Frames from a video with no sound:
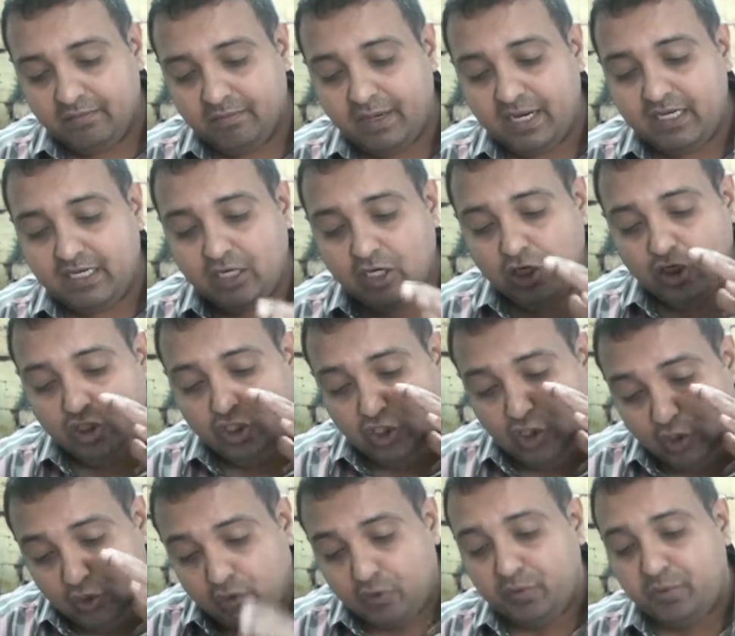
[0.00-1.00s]
but
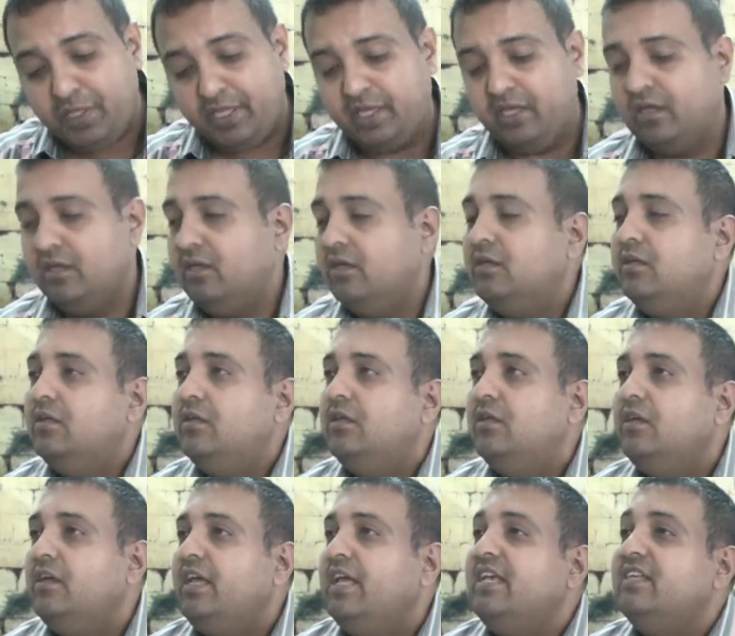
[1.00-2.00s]
doing
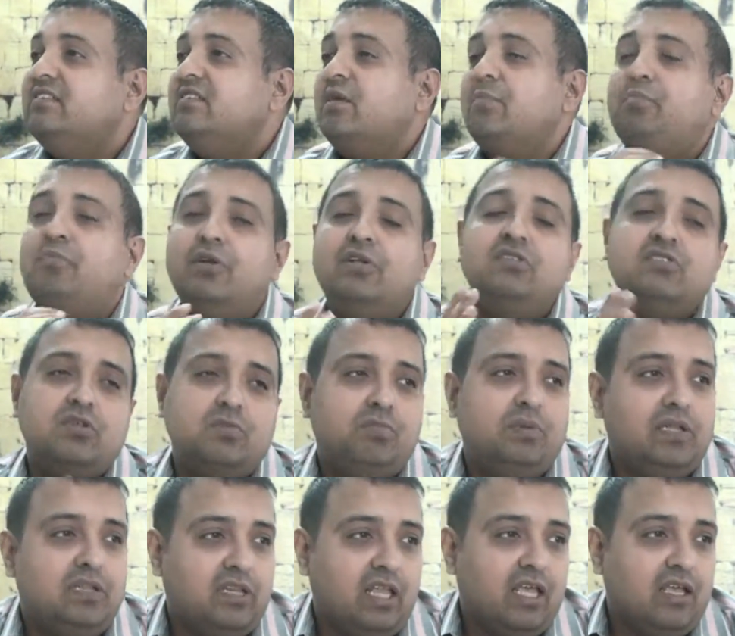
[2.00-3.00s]
is the
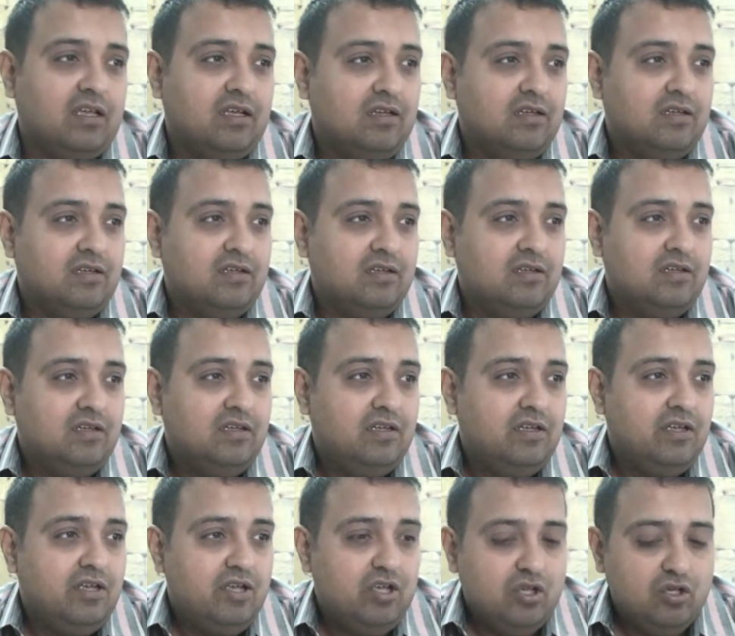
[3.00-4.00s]
principal thing.
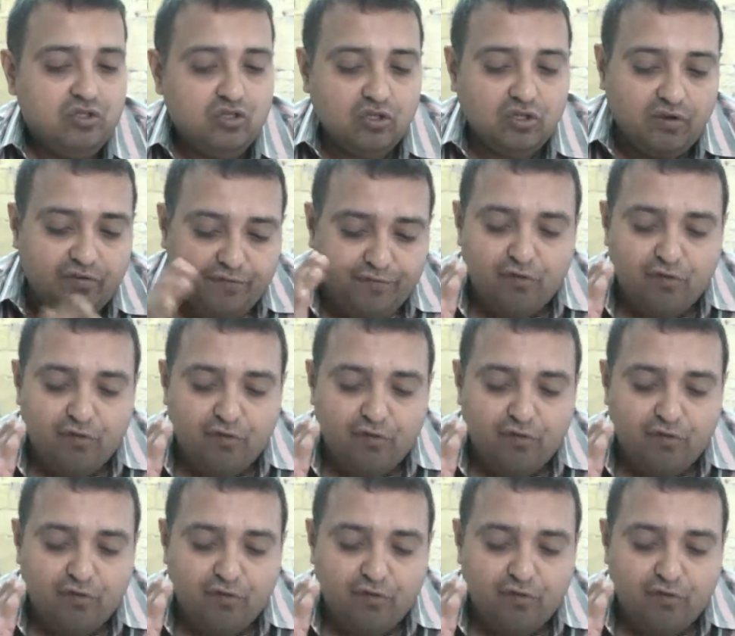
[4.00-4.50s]
So the